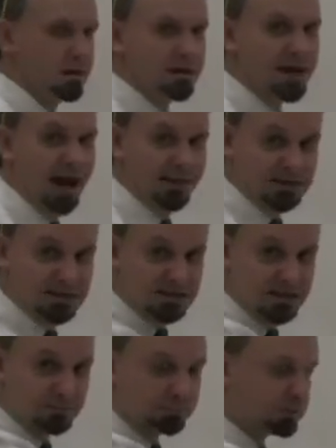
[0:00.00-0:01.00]
Now this is
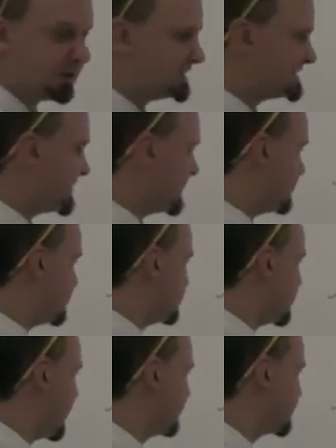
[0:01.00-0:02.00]
implicit,
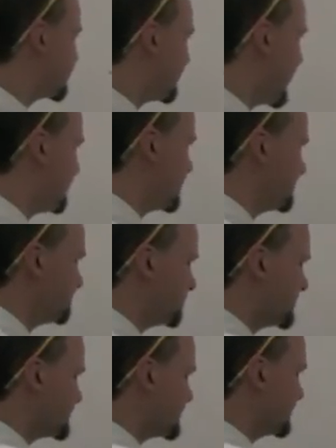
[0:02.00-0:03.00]
you're going to have to derive it
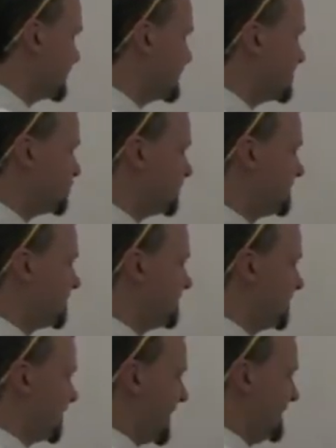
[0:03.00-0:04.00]
implicitly. The derivative
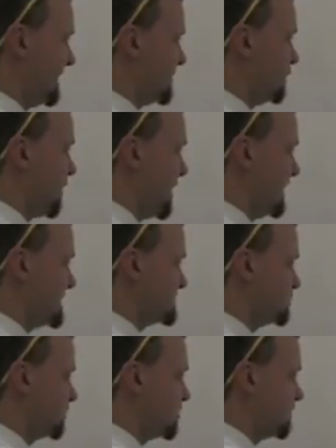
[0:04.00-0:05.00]
of ln y
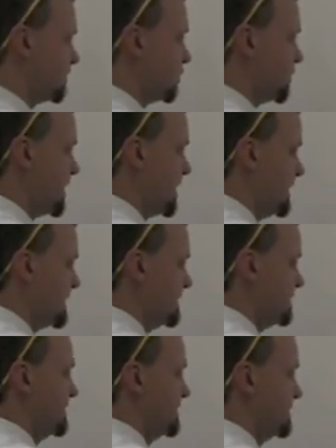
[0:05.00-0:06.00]
is 1 over y
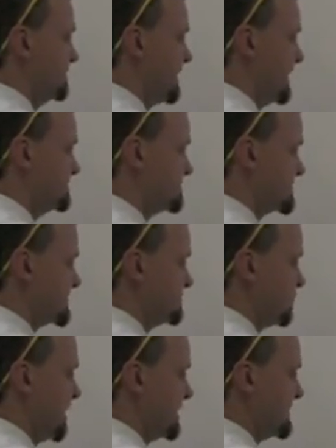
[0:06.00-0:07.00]
times dy
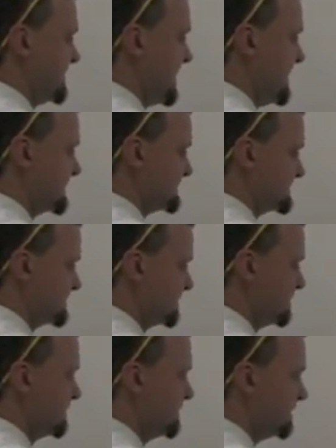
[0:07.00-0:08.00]
dx.
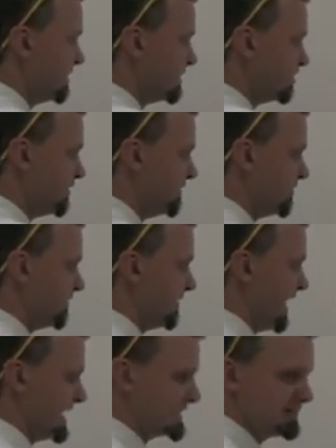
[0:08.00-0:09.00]
The derivative
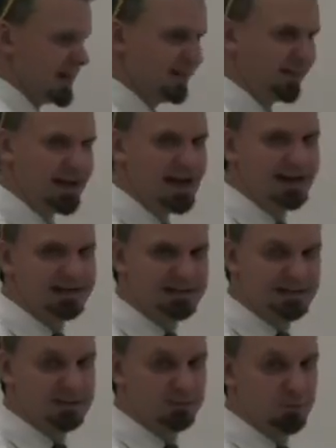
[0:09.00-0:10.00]
of x ln
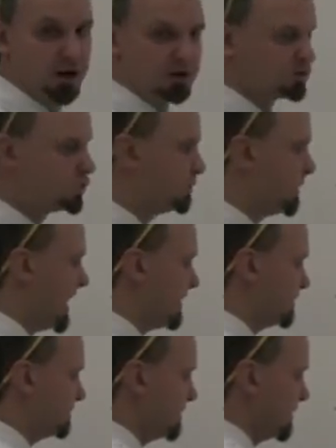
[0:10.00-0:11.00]
x is a product rule
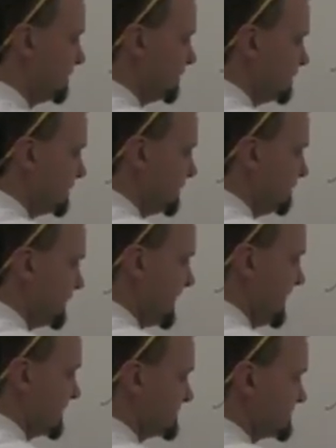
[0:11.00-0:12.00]
problem. Leave the
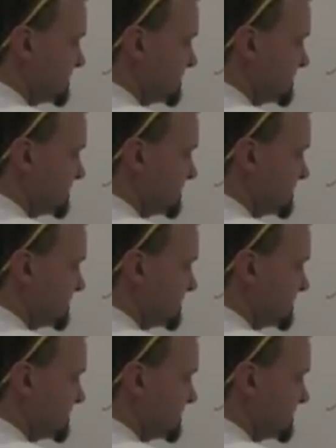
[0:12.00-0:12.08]
x.